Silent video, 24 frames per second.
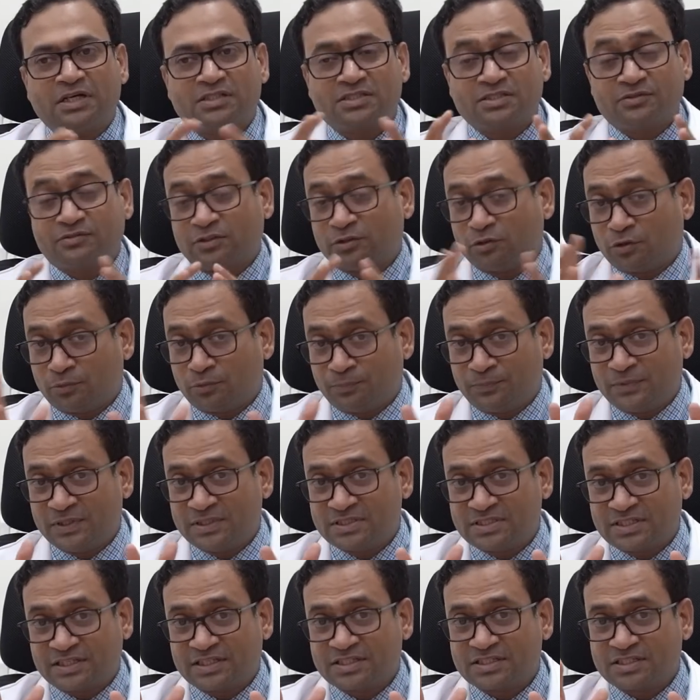of the dopamine
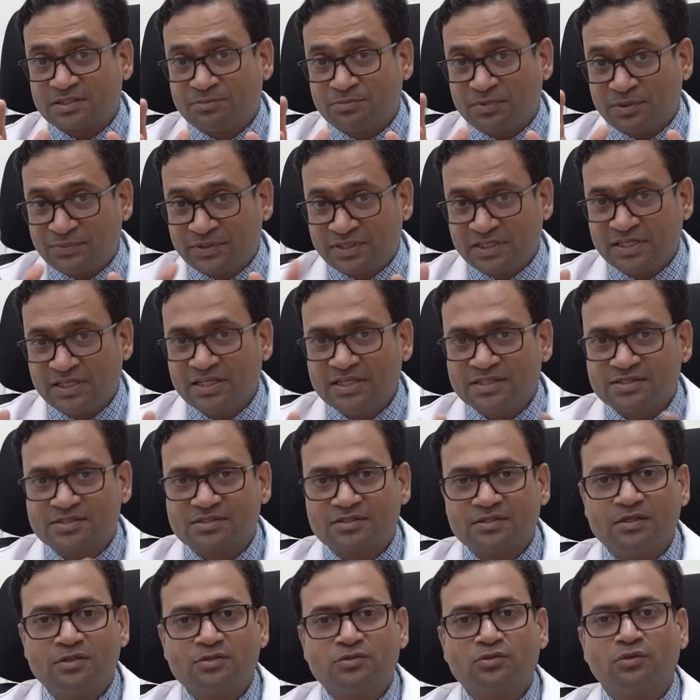secretion may be less.
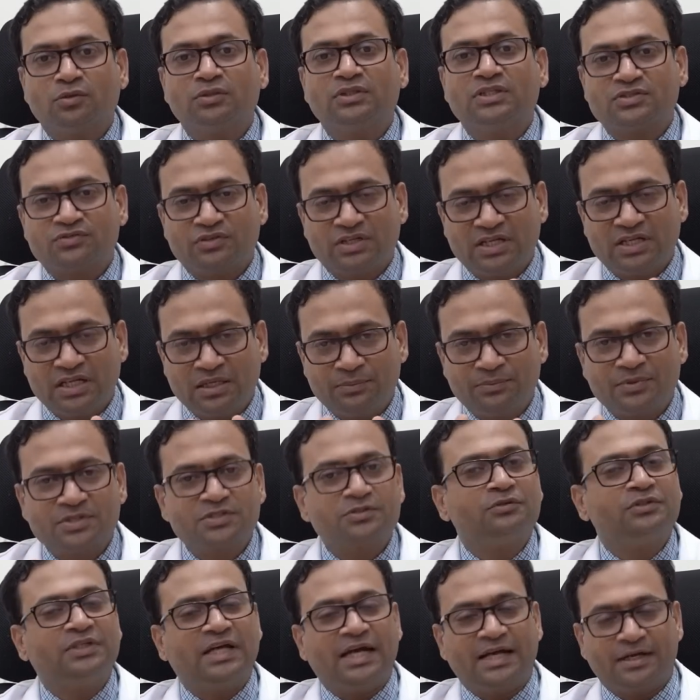So this will help us to
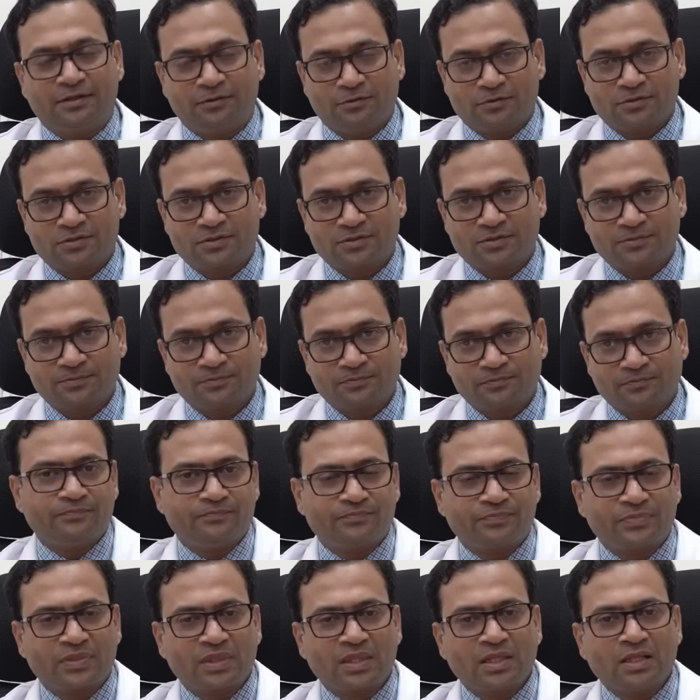diagnose.
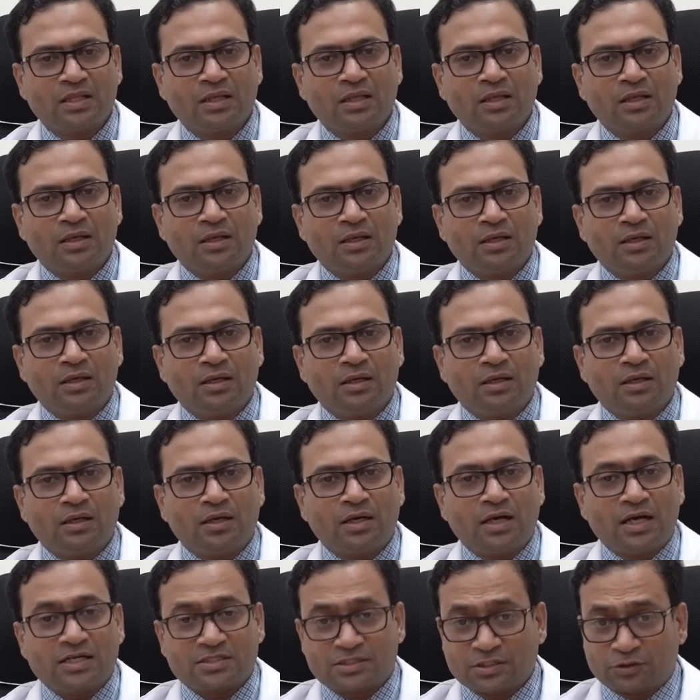
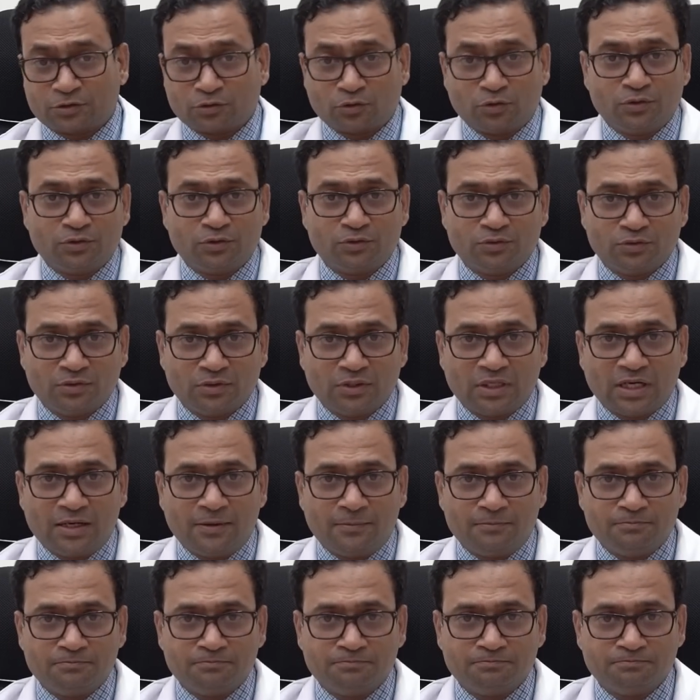As I told you,
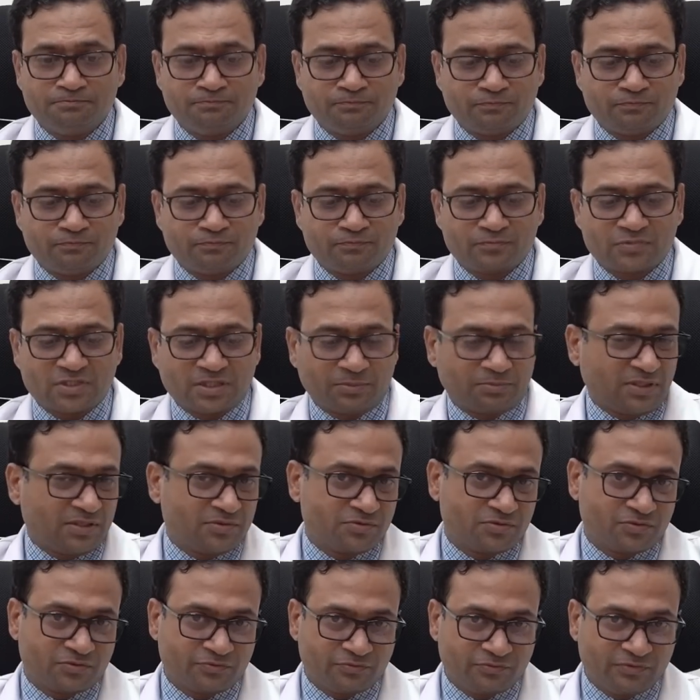
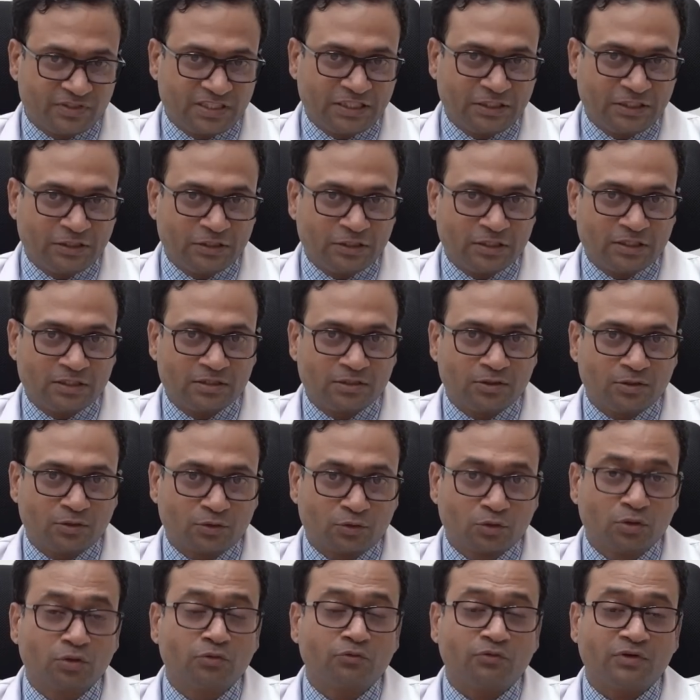sometimes we
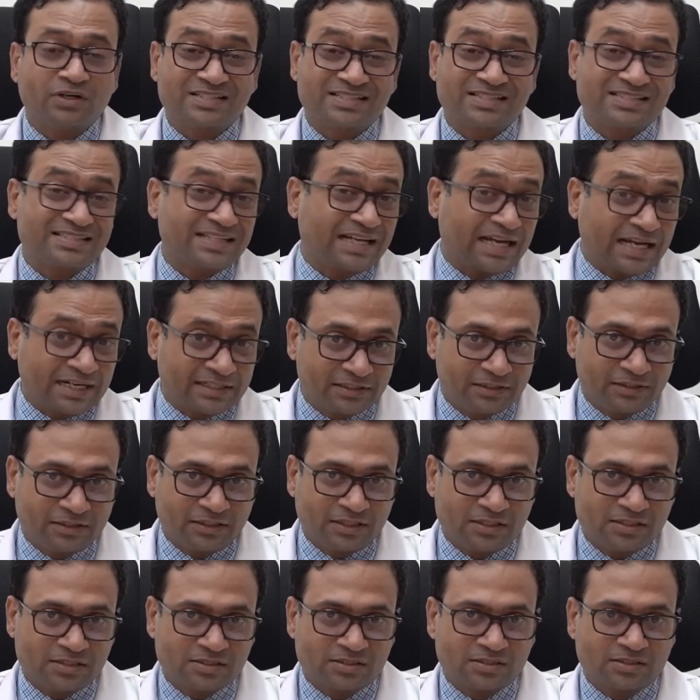look for the
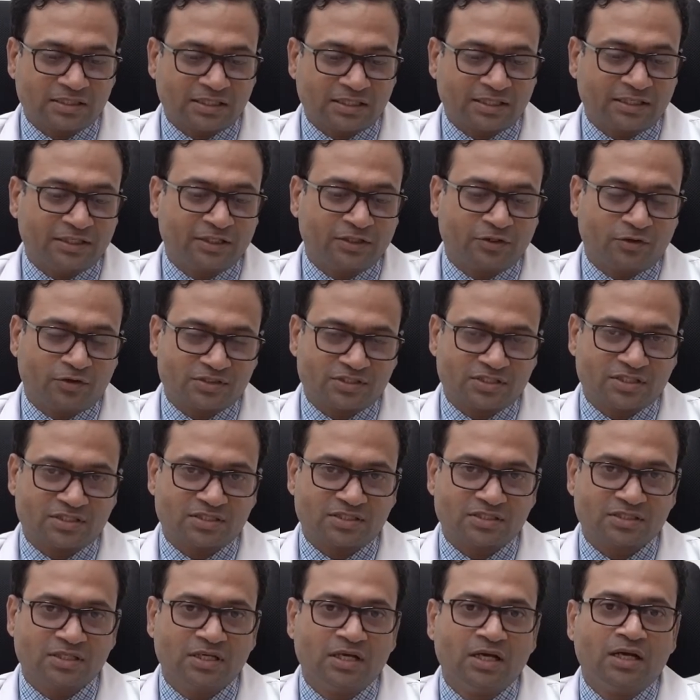secondary
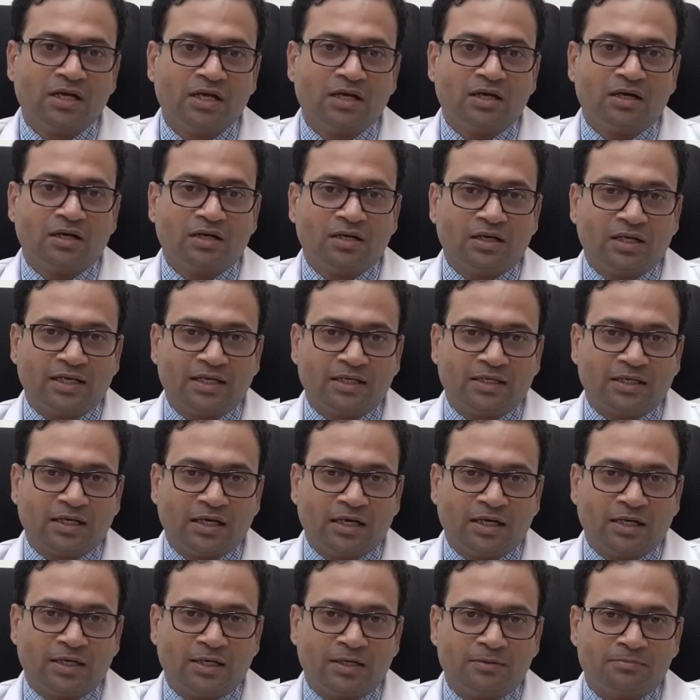causes, like
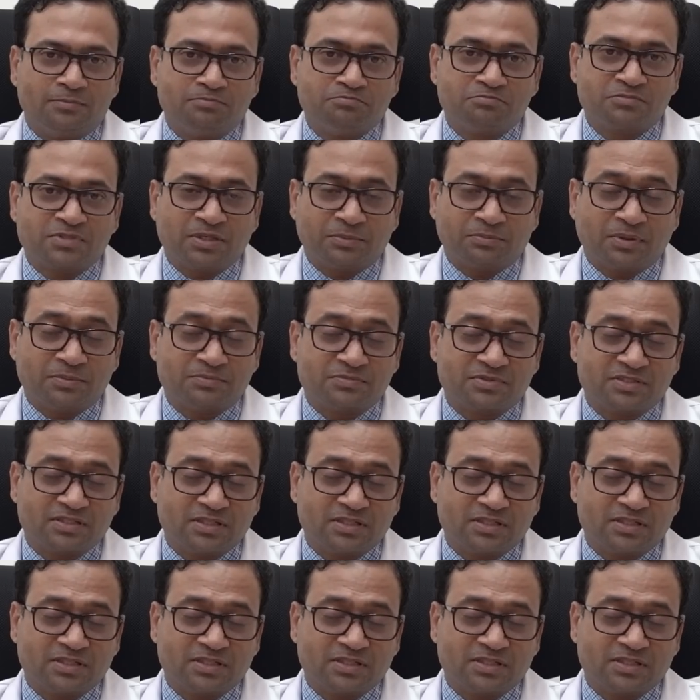sometimes